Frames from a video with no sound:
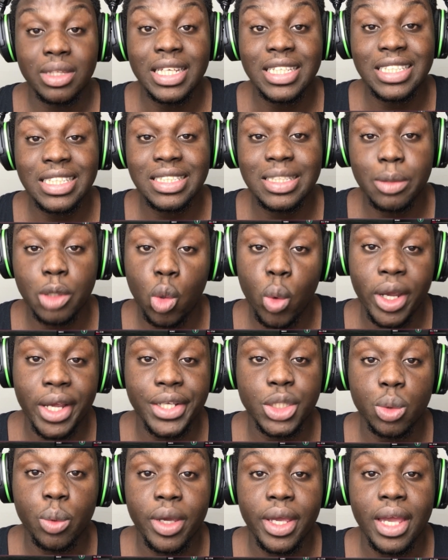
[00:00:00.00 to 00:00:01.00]
This is the
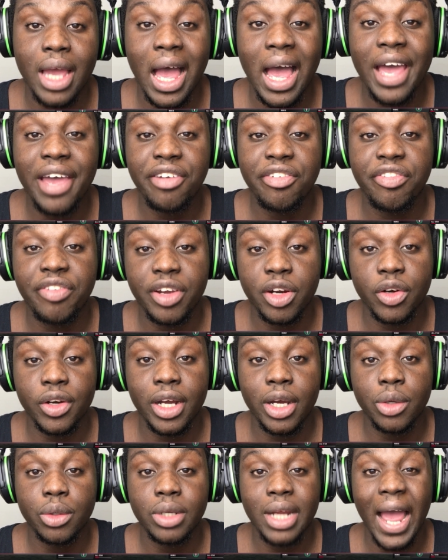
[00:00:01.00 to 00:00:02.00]
quickest way I have figured
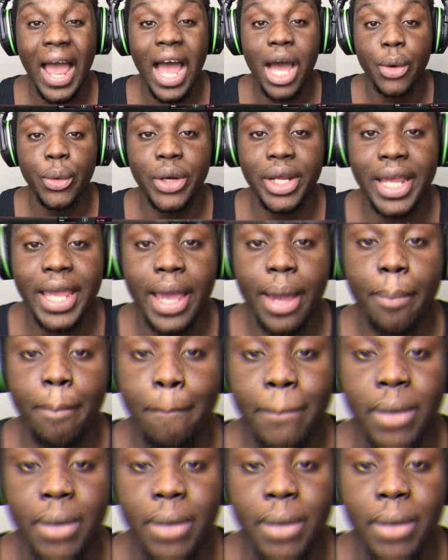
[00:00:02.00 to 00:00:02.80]
out how to get